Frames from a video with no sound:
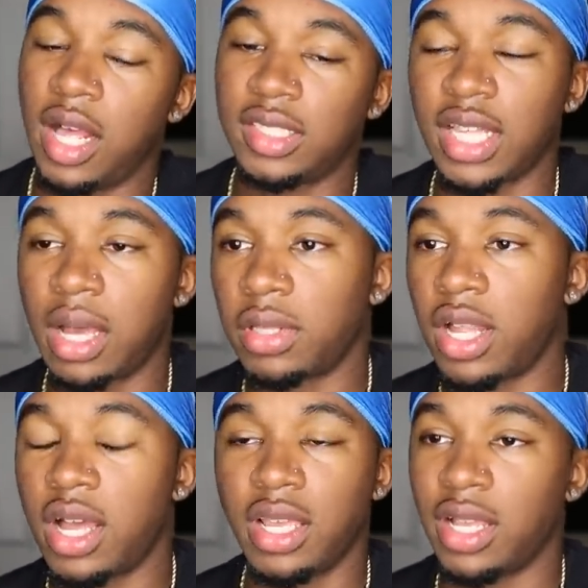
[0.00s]
I stopped
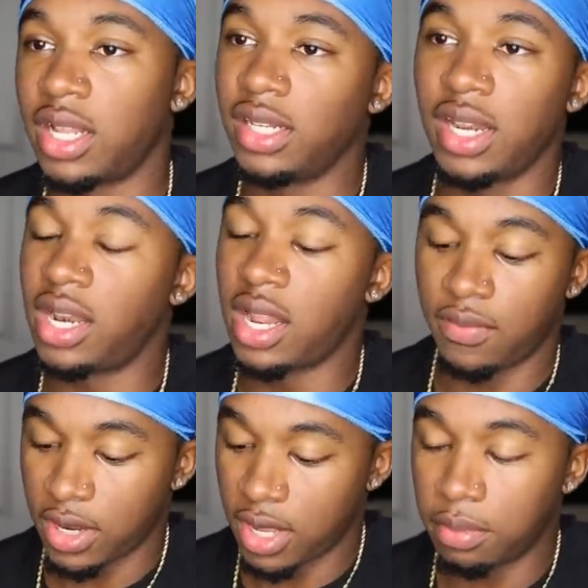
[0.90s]
lying. I I
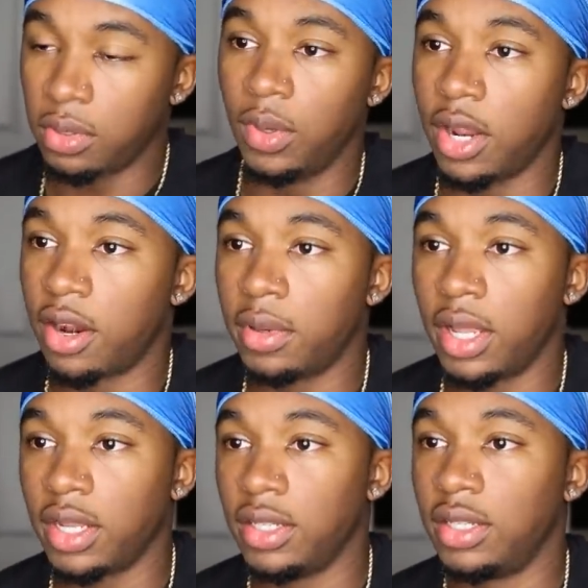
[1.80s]
never had blue hair. I'm
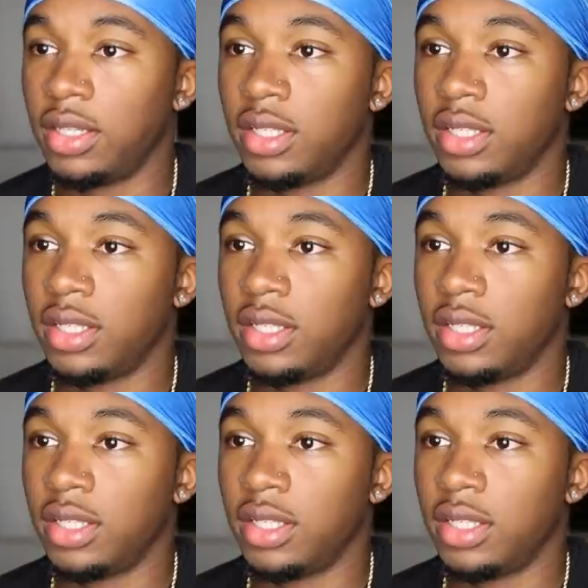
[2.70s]
lying.